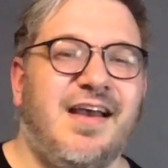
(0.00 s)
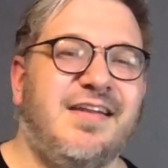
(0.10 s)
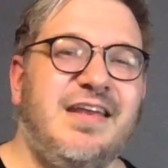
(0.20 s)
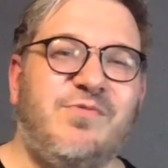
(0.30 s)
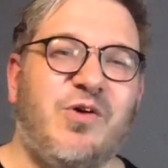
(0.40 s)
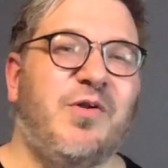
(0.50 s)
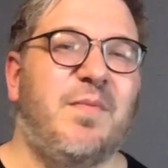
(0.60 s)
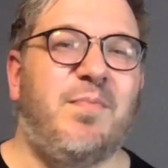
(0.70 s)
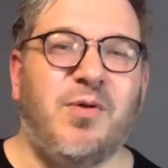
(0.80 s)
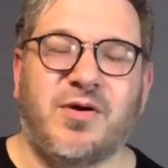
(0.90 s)
And he wrote a
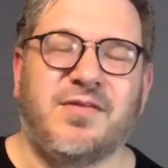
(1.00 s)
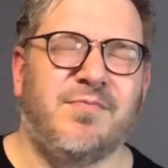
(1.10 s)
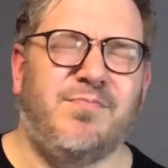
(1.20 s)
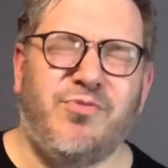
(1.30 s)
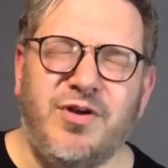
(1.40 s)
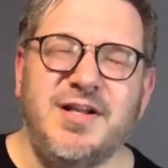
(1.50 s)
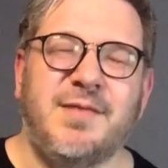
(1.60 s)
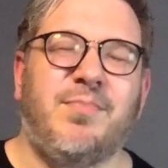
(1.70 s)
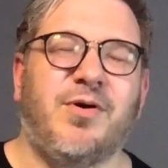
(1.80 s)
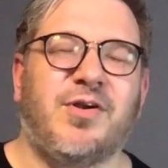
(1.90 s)
book,
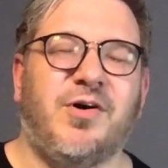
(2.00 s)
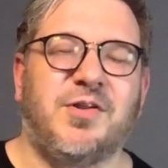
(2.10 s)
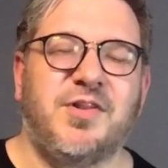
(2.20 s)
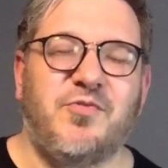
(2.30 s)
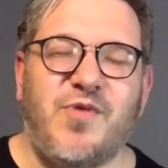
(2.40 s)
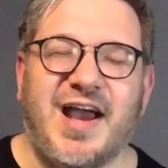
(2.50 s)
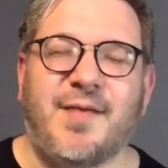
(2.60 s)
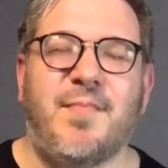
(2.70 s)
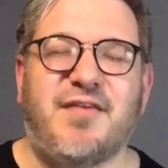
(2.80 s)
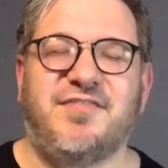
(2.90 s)
brilliant book, called The
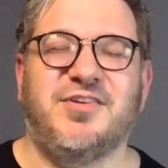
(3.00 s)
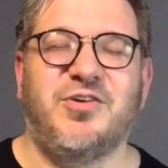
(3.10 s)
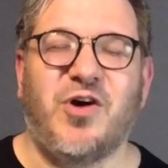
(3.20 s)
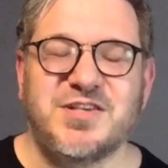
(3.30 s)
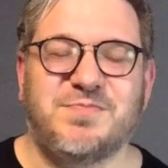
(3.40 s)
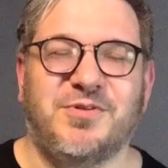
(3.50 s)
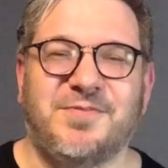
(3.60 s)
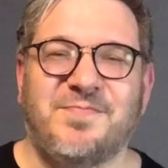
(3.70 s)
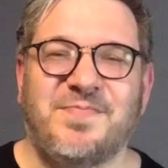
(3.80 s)
Ragamuffin Gospel.